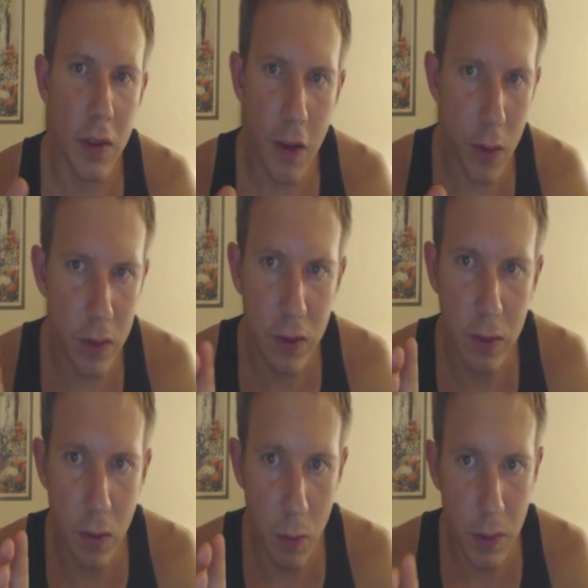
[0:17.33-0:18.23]

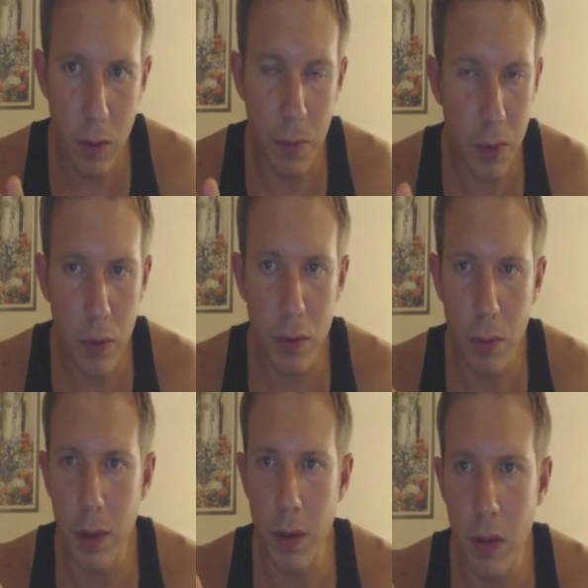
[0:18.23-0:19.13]
Decreases the winter
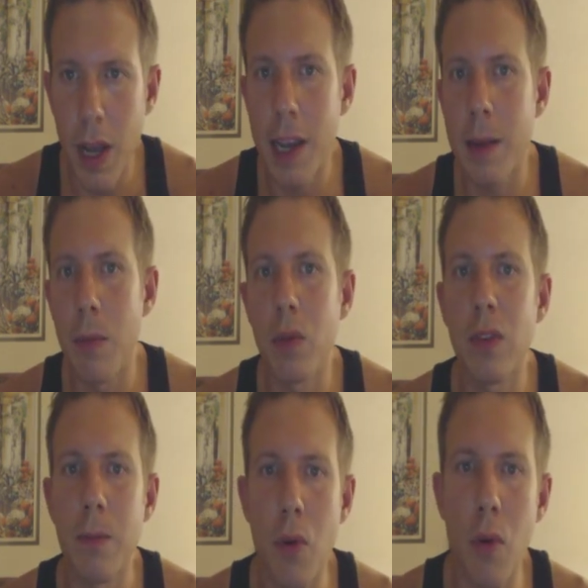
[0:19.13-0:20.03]
blues with the light and
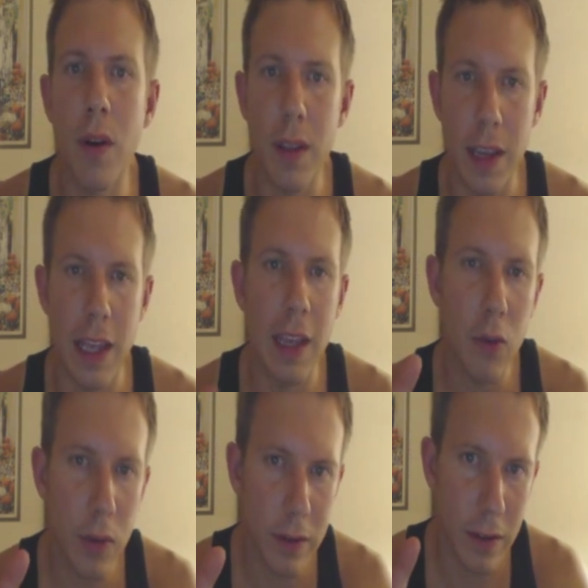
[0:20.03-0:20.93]
most importantly
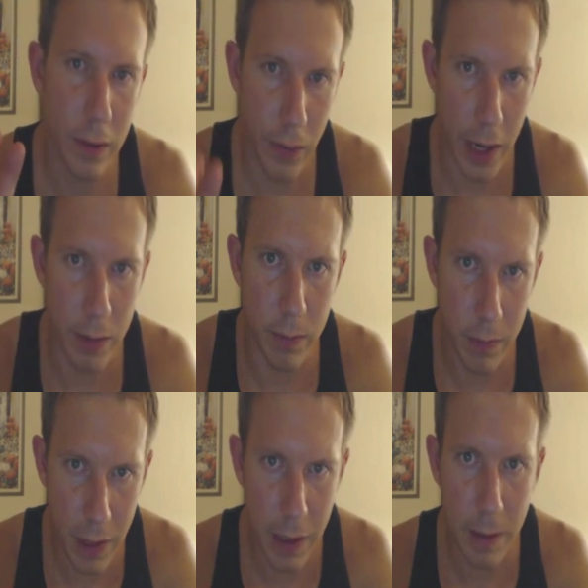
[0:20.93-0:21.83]
increases
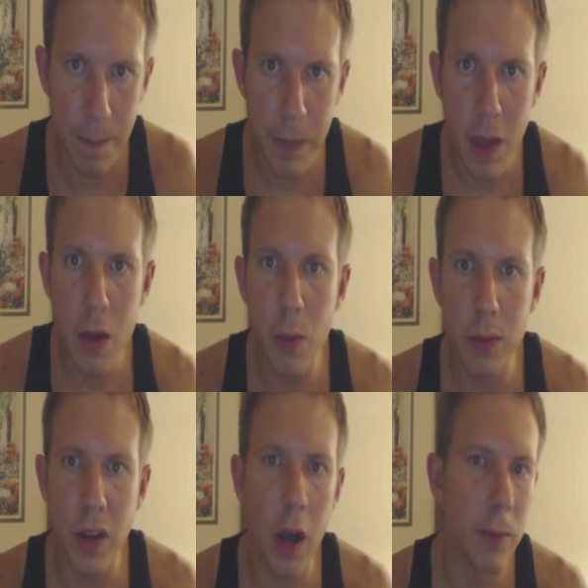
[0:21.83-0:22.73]
vitamin D,
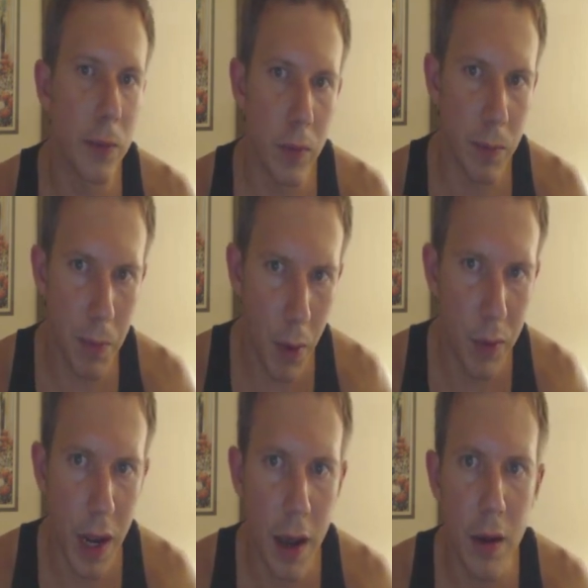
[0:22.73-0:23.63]
which helps with
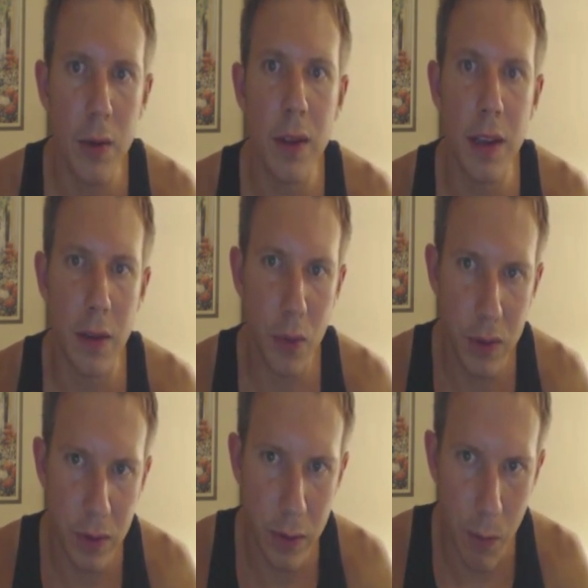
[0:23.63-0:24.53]
bone health,
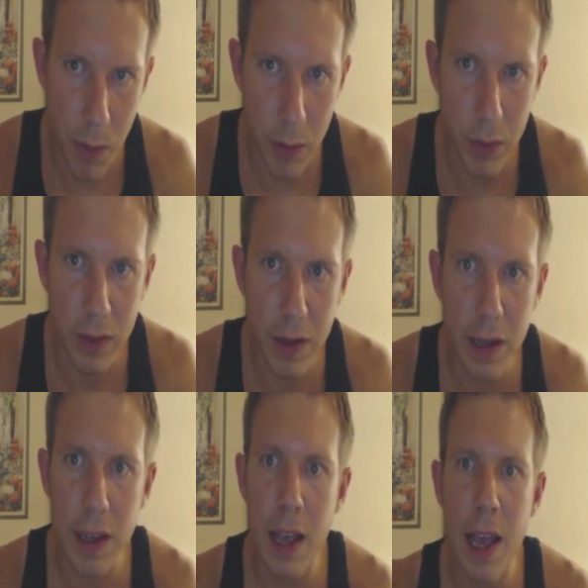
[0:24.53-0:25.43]
increases
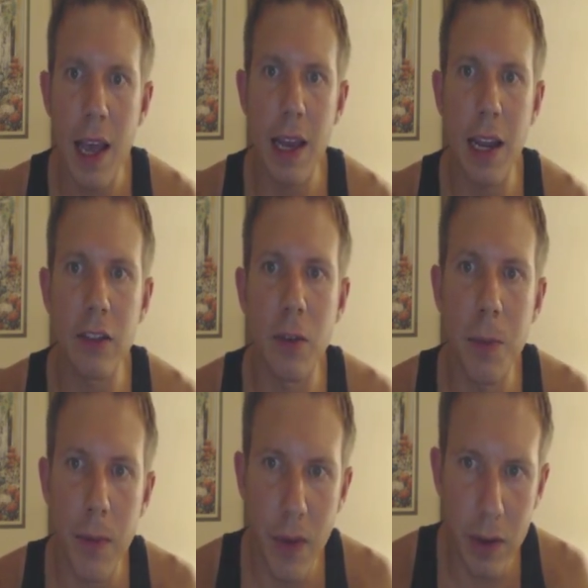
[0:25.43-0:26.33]
immunity, and
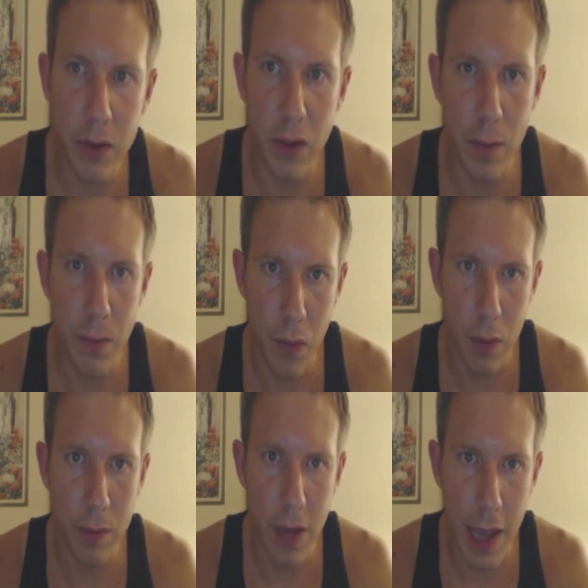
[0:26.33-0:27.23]
actually prevents some
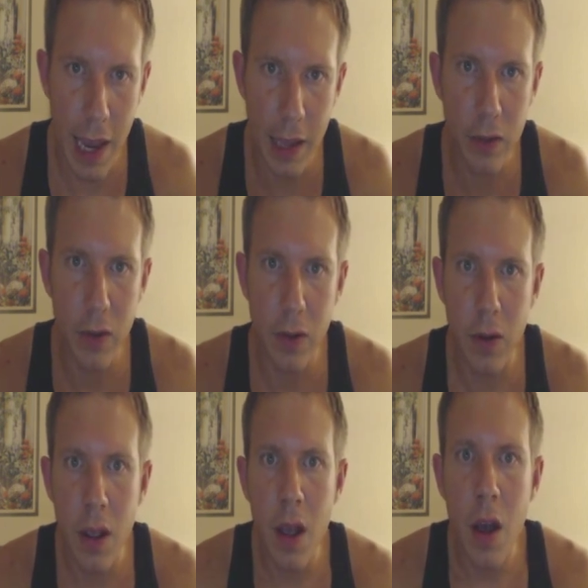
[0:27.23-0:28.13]
forms of
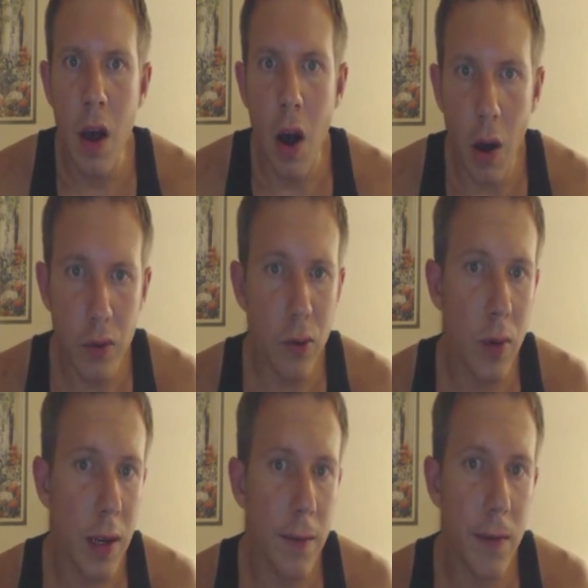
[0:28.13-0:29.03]
cancer.
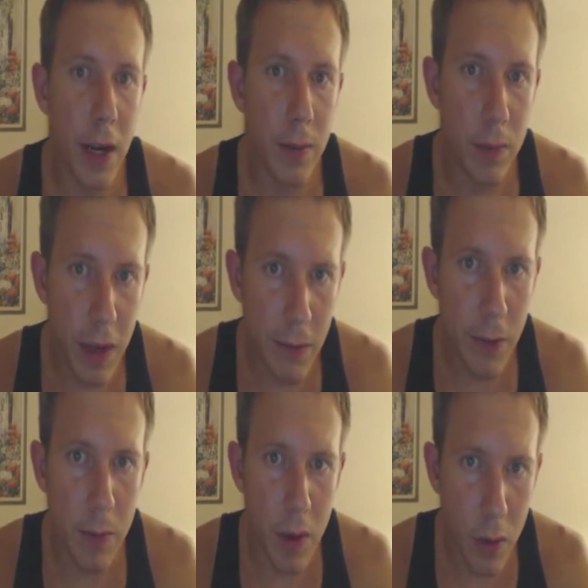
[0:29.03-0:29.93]
Also, getting vitamin D
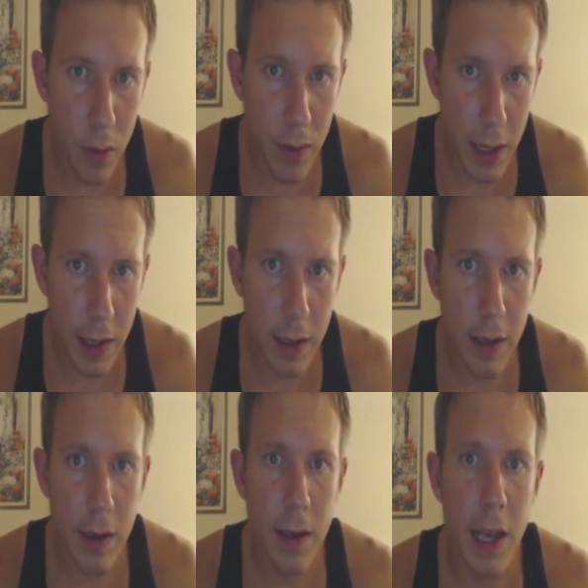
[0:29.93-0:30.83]
from
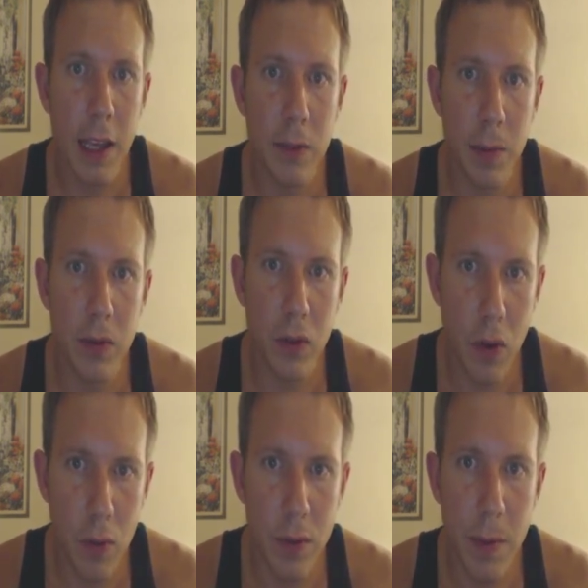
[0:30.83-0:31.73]
UV has been
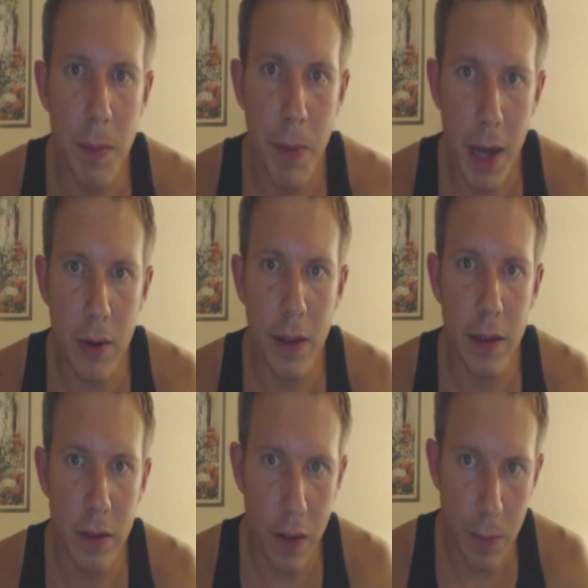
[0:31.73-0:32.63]
shown to be better
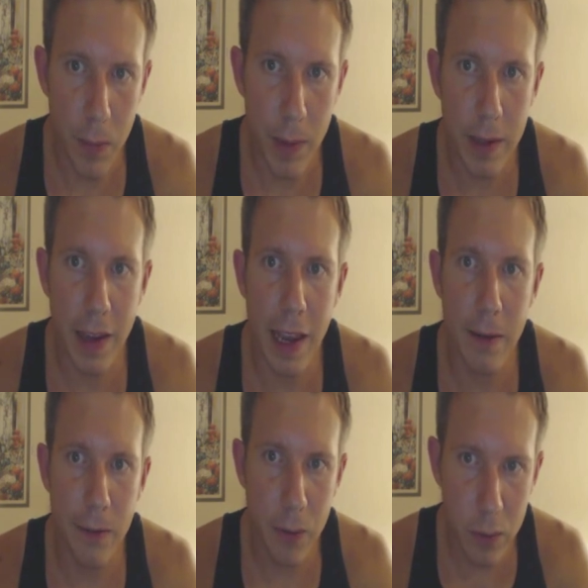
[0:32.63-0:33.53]
than supplements
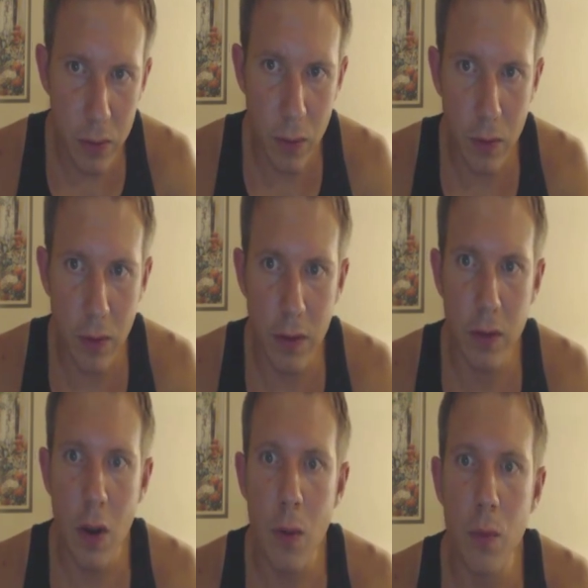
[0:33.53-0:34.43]
and food
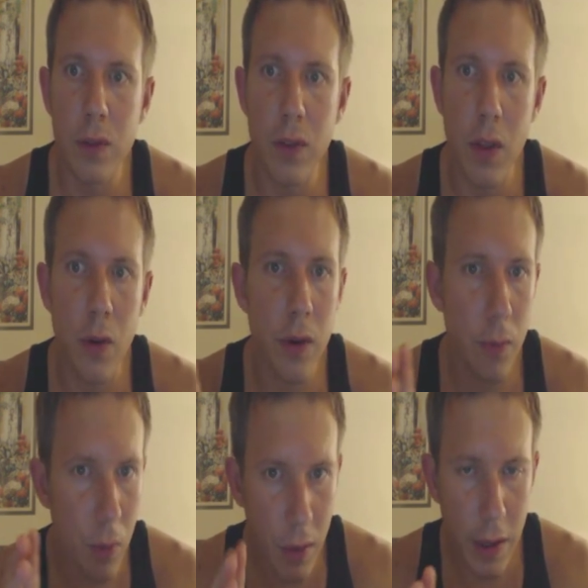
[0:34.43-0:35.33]
sources, which
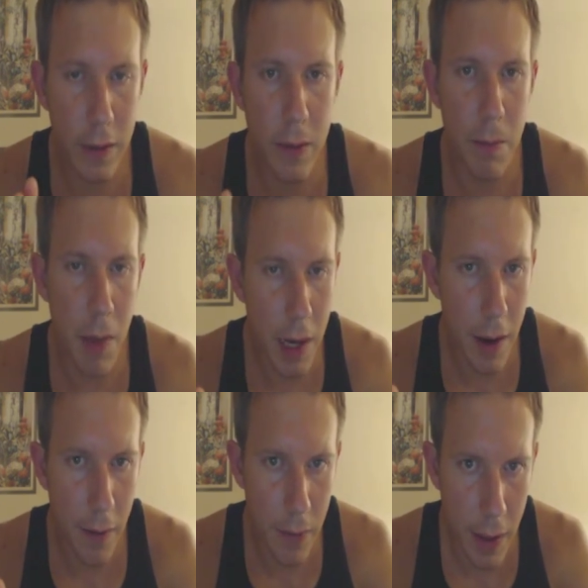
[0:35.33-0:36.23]
there really isn't
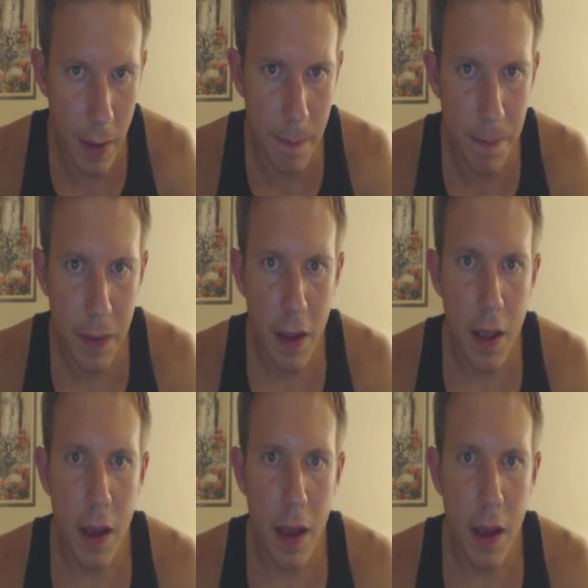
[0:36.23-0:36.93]
many of them,